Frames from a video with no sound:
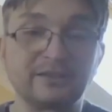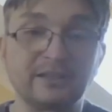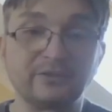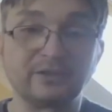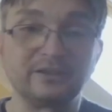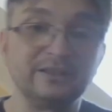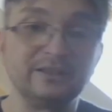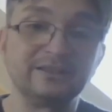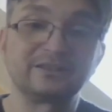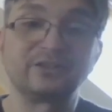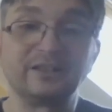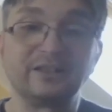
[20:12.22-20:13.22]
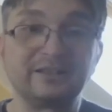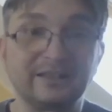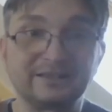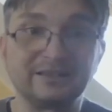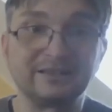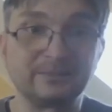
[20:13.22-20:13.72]
a really straight
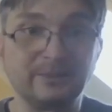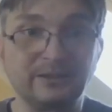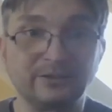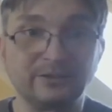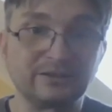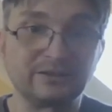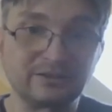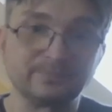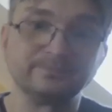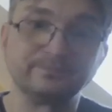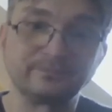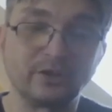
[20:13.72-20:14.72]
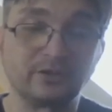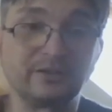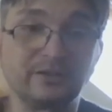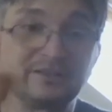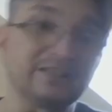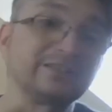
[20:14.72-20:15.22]
axis, because it's or
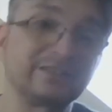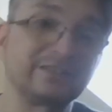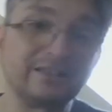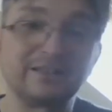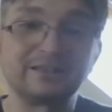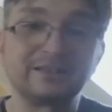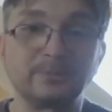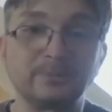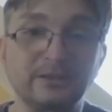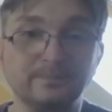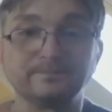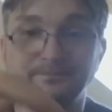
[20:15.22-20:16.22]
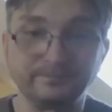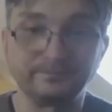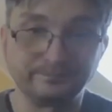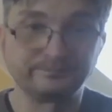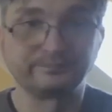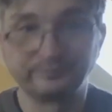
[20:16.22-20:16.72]
it has a straight axis, but
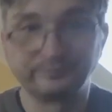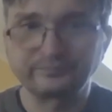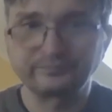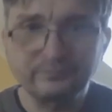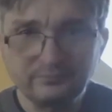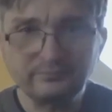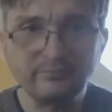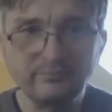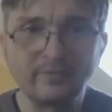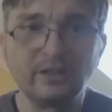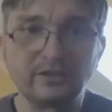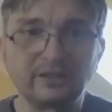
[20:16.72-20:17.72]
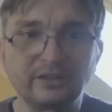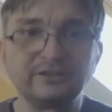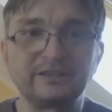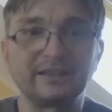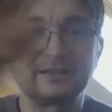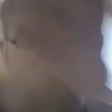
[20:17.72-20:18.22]
around this
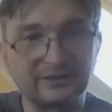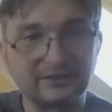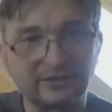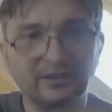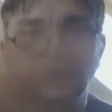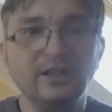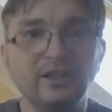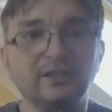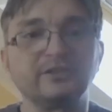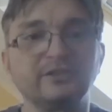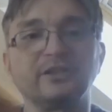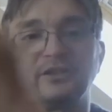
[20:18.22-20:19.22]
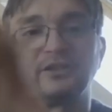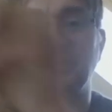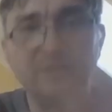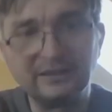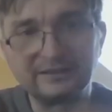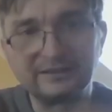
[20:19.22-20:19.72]
axis the
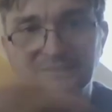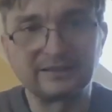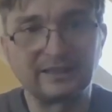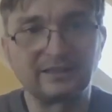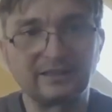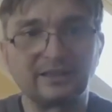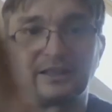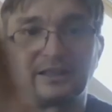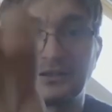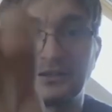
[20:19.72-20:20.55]
helices are